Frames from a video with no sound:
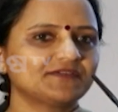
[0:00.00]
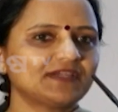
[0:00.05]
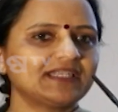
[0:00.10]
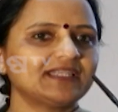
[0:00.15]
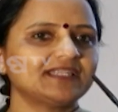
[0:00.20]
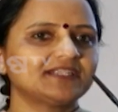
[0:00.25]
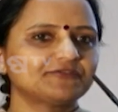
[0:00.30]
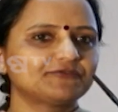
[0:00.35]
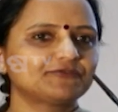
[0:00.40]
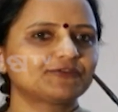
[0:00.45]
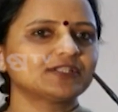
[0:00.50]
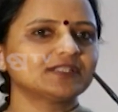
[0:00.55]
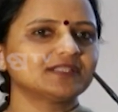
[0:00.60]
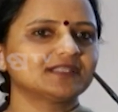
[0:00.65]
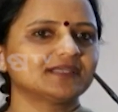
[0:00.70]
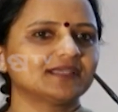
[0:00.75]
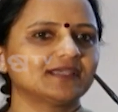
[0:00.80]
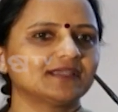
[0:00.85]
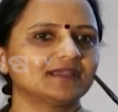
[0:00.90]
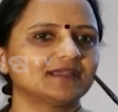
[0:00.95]
a very
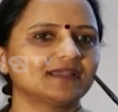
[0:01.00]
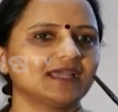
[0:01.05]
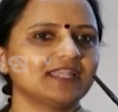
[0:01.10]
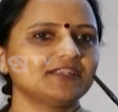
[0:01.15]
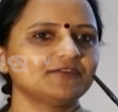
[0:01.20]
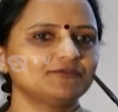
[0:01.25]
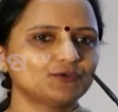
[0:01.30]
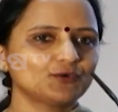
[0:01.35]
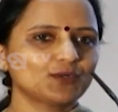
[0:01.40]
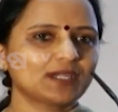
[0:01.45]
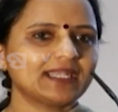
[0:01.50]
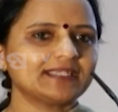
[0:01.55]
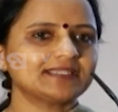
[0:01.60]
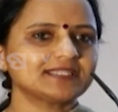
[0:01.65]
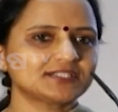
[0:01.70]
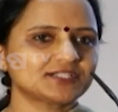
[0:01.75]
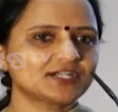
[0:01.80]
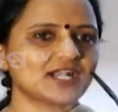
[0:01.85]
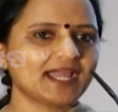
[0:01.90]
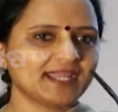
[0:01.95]
different thing, and if you get
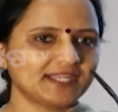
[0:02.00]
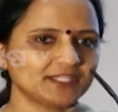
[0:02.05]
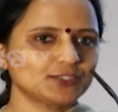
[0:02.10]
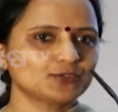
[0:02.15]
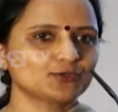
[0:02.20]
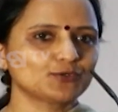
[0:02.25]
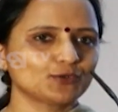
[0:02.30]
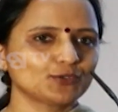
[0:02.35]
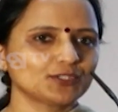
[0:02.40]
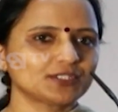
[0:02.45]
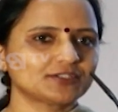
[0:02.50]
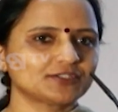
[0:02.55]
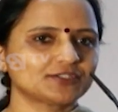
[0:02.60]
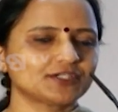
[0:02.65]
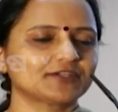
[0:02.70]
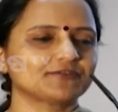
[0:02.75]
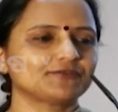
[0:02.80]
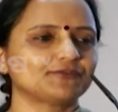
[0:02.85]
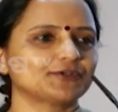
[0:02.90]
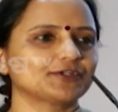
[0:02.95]
it right, you know the
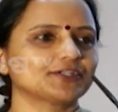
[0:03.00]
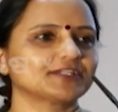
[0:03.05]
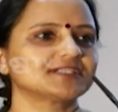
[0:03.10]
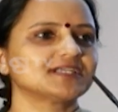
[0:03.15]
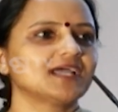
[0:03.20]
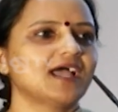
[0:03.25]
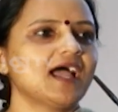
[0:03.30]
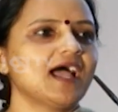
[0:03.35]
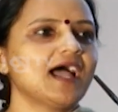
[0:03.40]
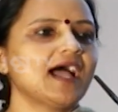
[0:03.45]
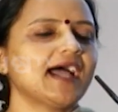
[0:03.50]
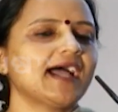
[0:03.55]
trick for it.